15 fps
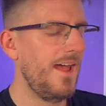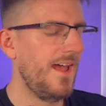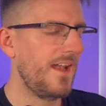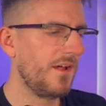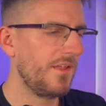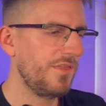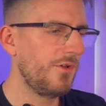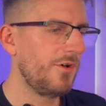And
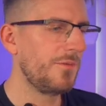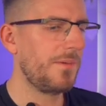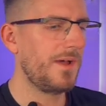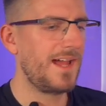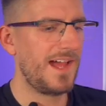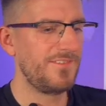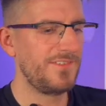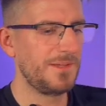I thought
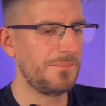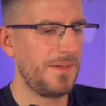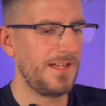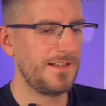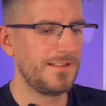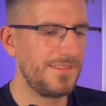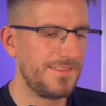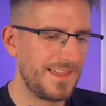by having a
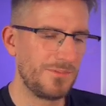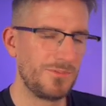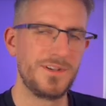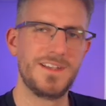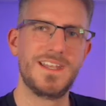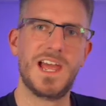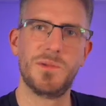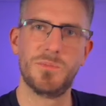button that
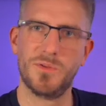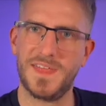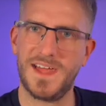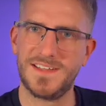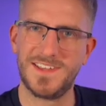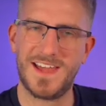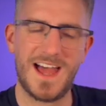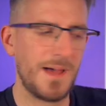would enable
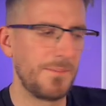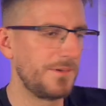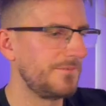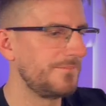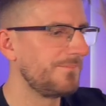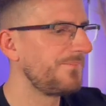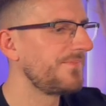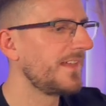that to happen.